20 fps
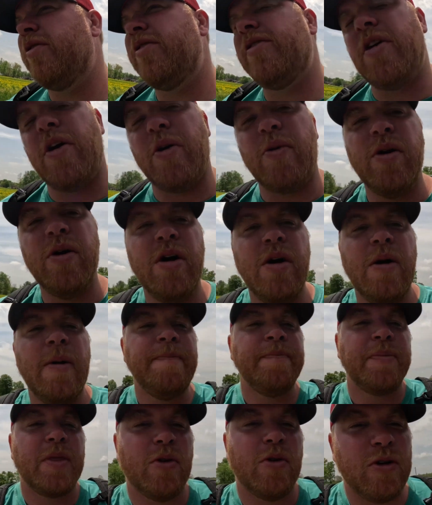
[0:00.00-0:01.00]
So
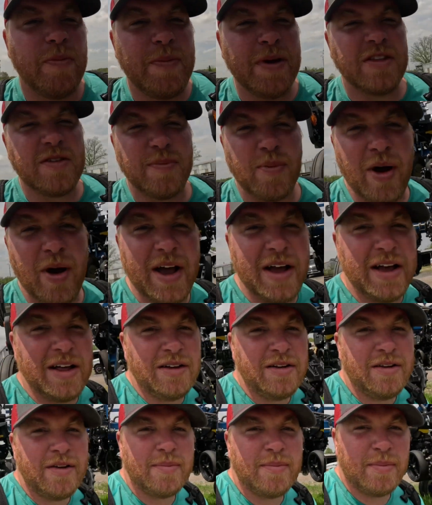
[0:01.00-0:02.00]
we've been
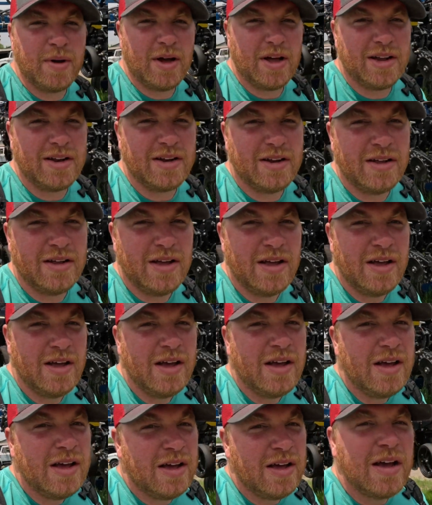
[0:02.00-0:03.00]
spraying, but
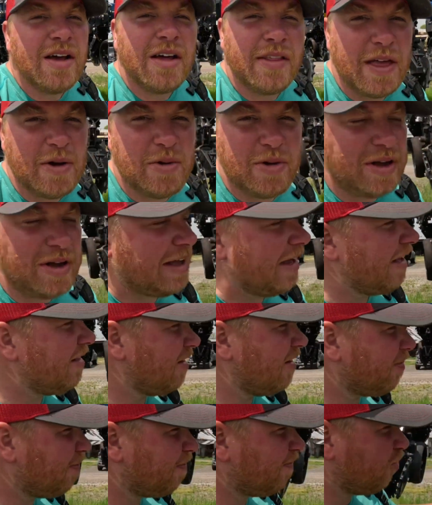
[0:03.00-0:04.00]
I think we're gonna get
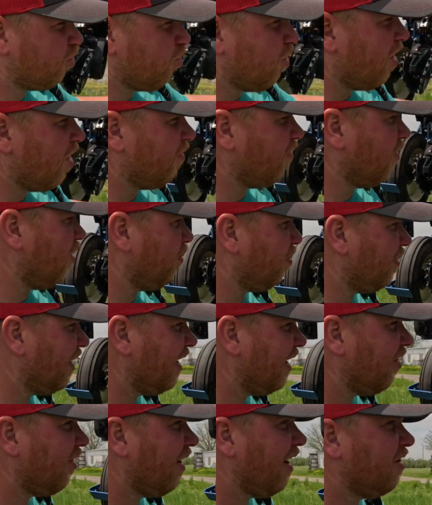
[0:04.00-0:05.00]
this 12-row
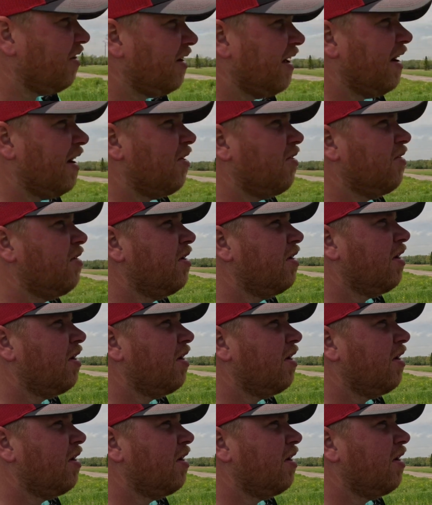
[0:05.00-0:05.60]
planter out now.